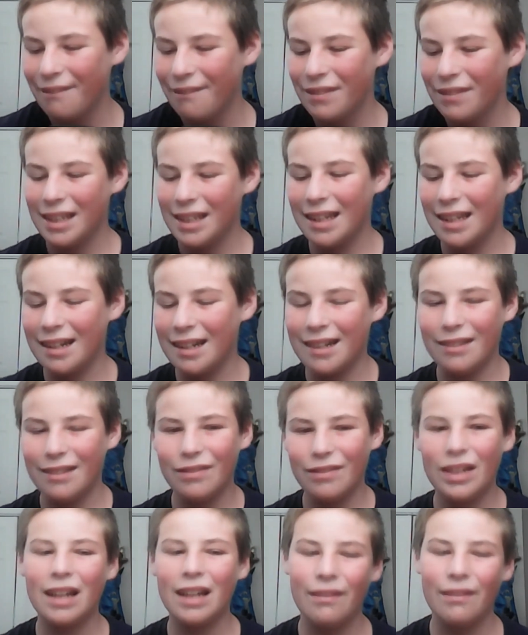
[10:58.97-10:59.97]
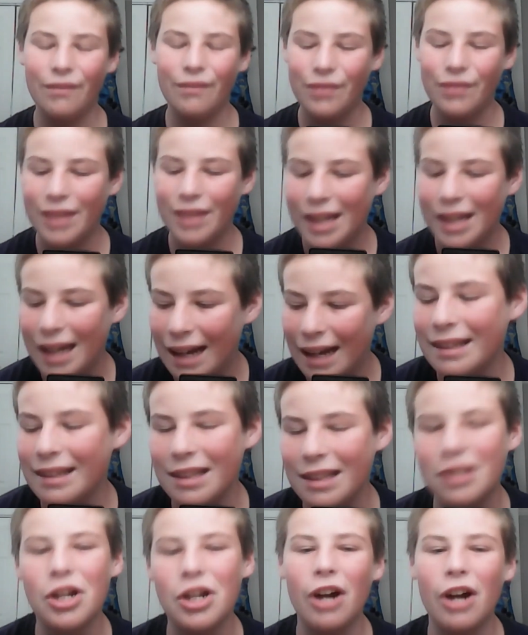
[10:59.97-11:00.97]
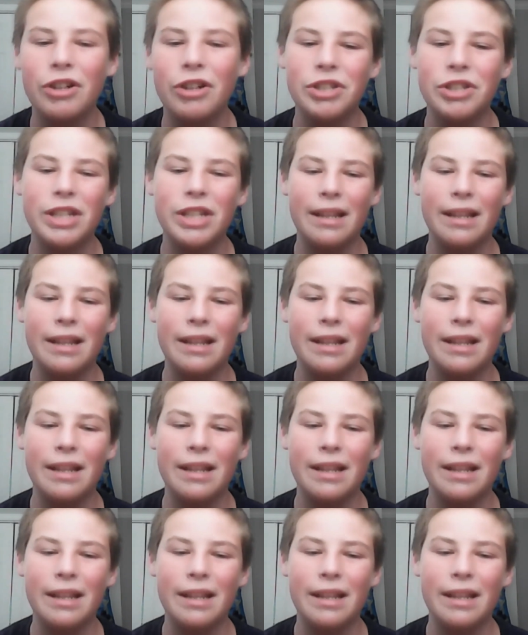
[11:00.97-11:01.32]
I think the Chargers had